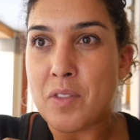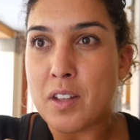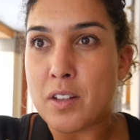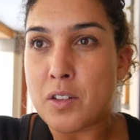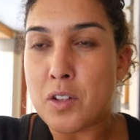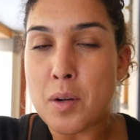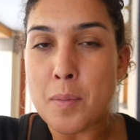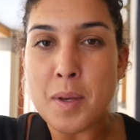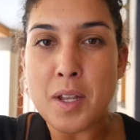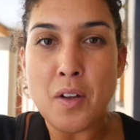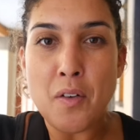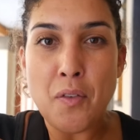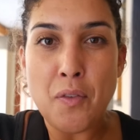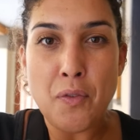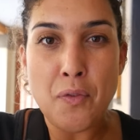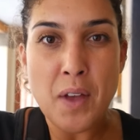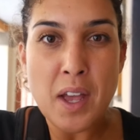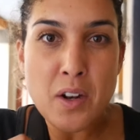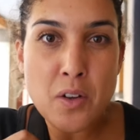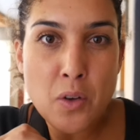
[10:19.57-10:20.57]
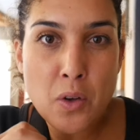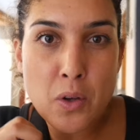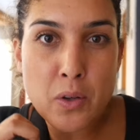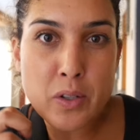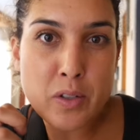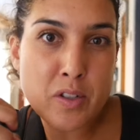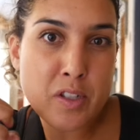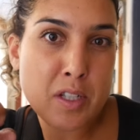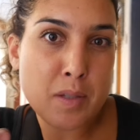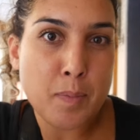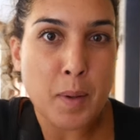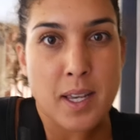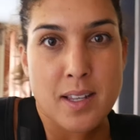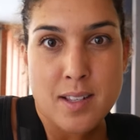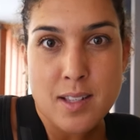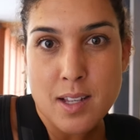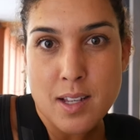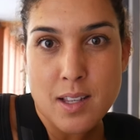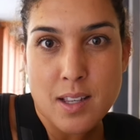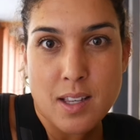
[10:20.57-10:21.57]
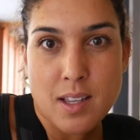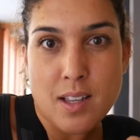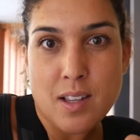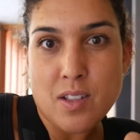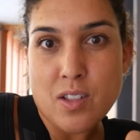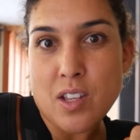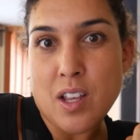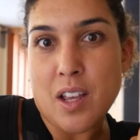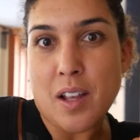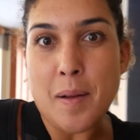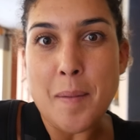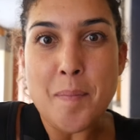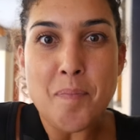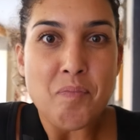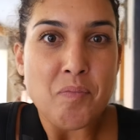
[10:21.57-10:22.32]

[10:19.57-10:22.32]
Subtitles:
little bit of fennel, spices, like